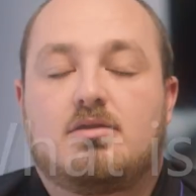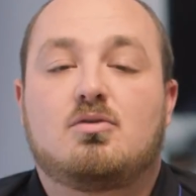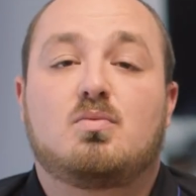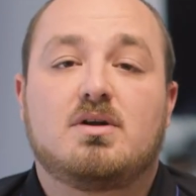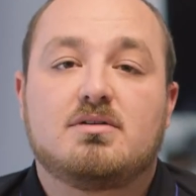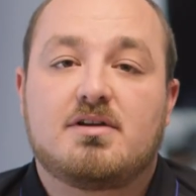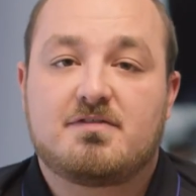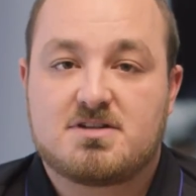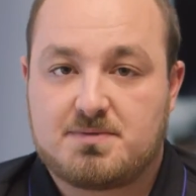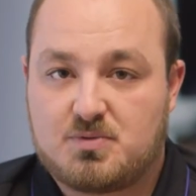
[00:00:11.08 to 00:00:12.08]
The real
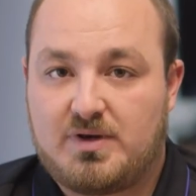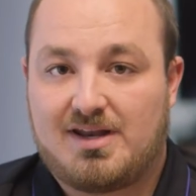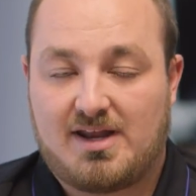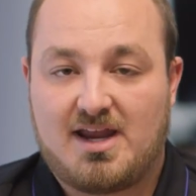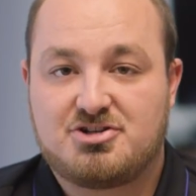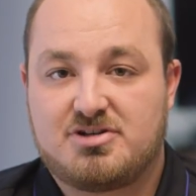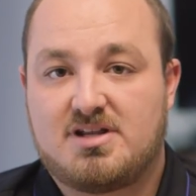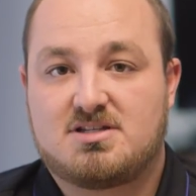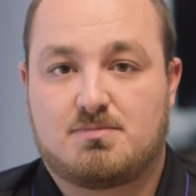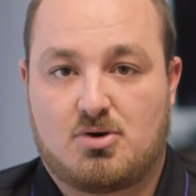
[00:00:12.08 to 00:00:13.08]
difference between an agent
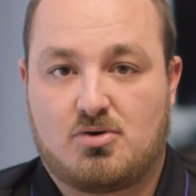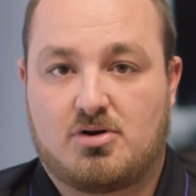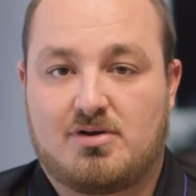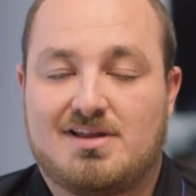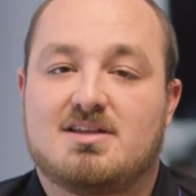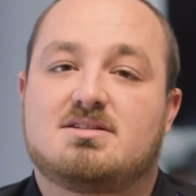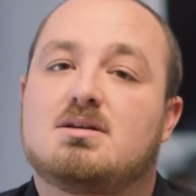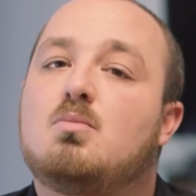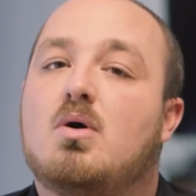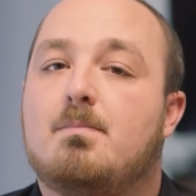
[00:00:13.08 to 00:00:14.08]
and a broker is
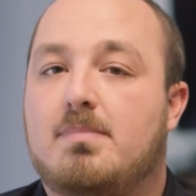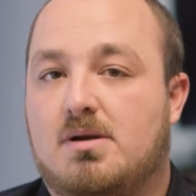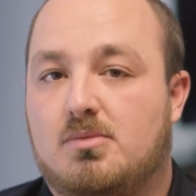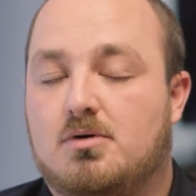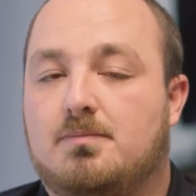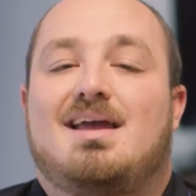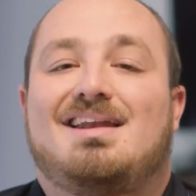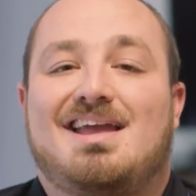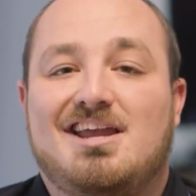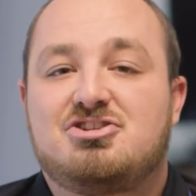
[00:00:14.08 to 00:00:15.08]
somewhat minimal.
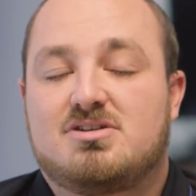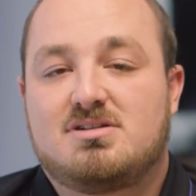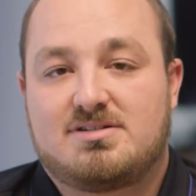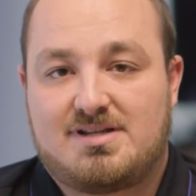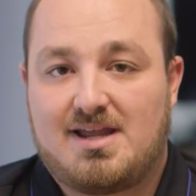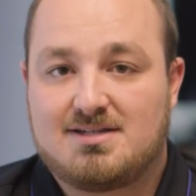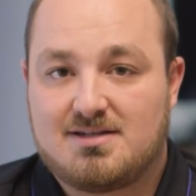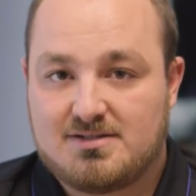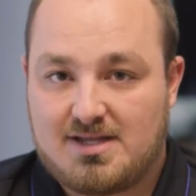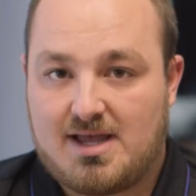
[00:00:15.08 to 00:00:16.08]
An agent takes
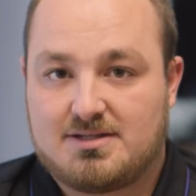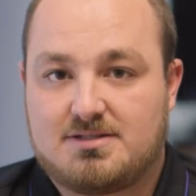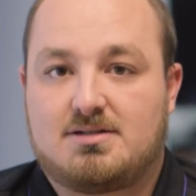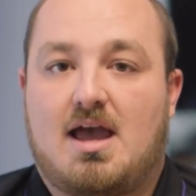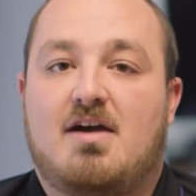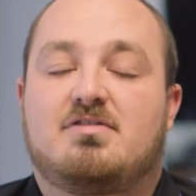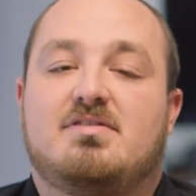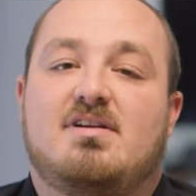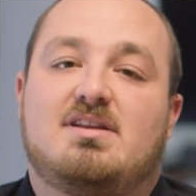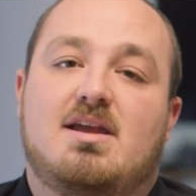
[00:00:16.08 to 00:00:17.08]
their tests after
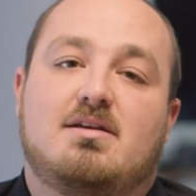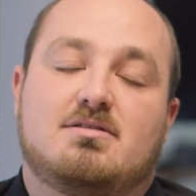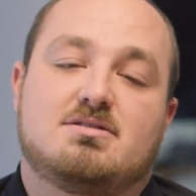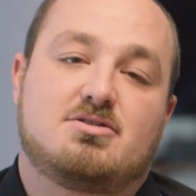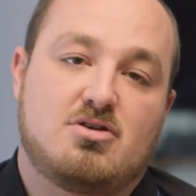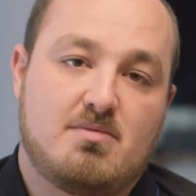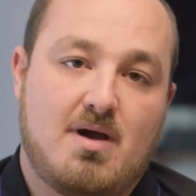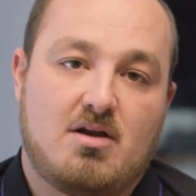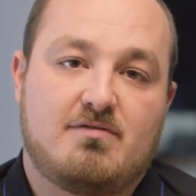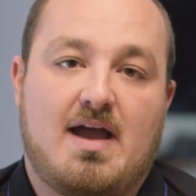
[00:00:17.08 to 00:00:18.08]
they take the certain
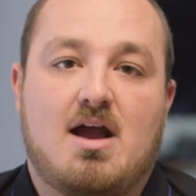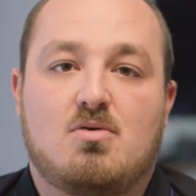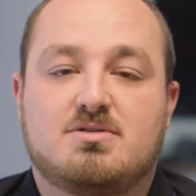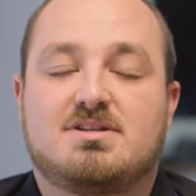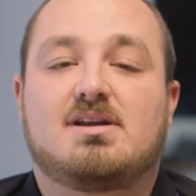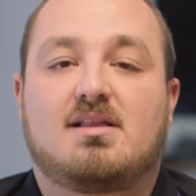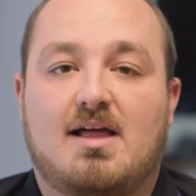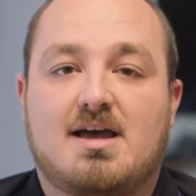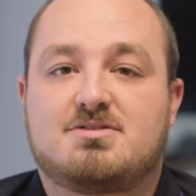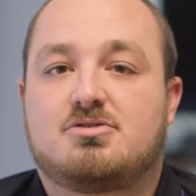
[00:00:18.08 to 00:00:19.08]
amount of hours in the
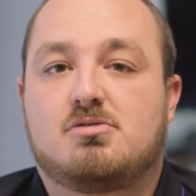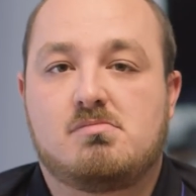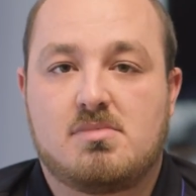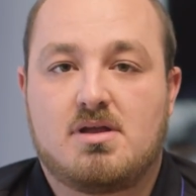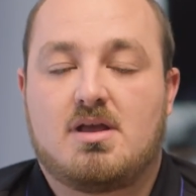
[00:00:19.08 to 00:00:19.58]
classroom